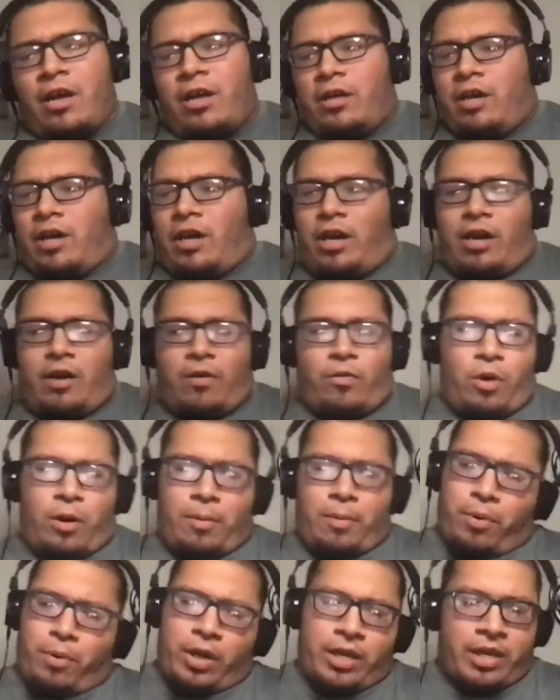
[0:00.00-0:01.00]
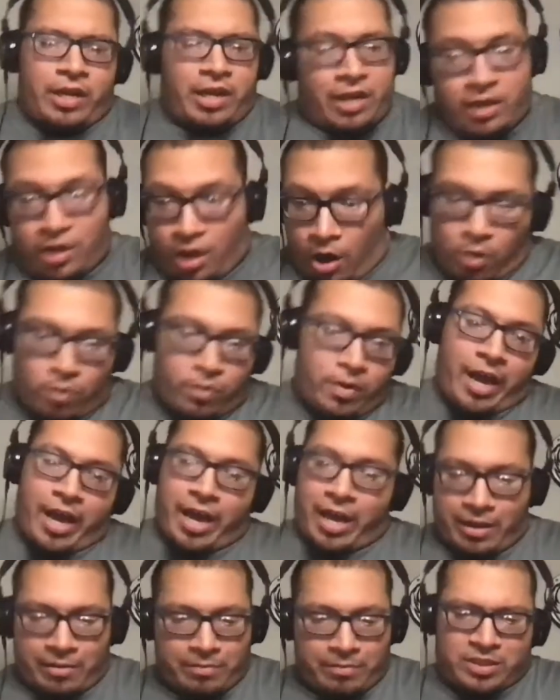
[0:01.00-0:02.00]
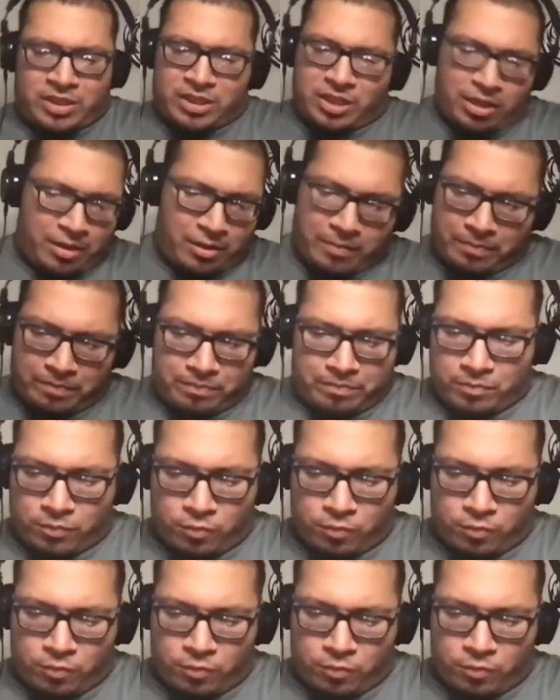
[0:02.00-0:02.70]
We're bringing in no names to